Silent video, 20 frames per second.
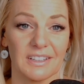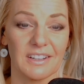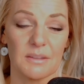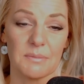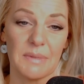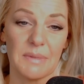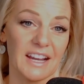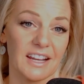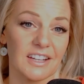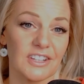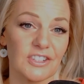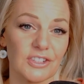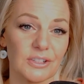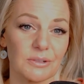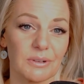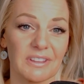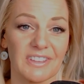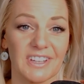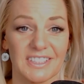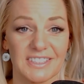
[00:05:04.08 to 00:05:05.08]
in the
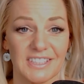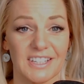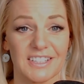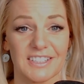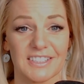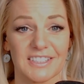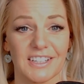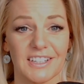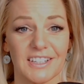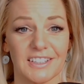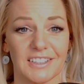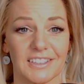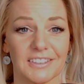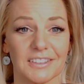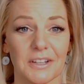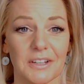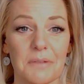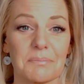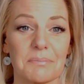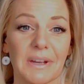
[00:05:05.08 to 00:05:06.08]
backcountry with us hunting. And